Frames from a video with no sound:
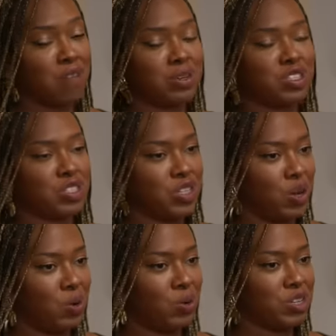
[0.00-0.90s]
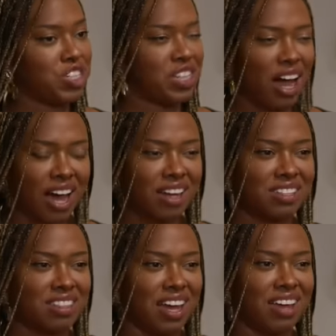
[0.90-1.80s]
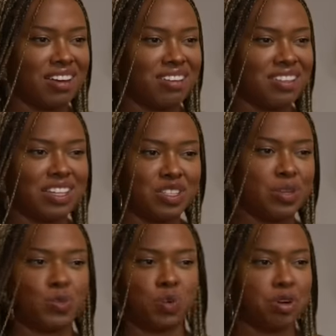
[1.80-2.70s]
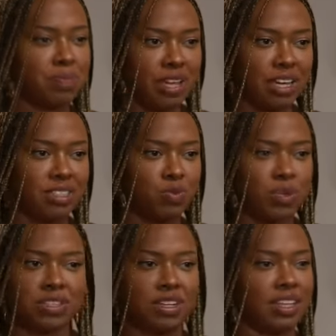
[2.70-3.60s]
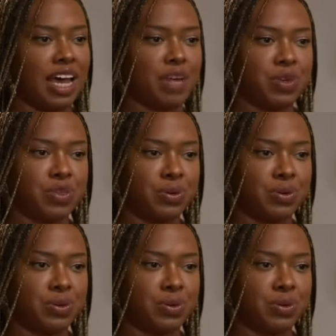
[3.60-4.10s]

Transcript: I was so shocked that Lizzo's workplace wasn't in line with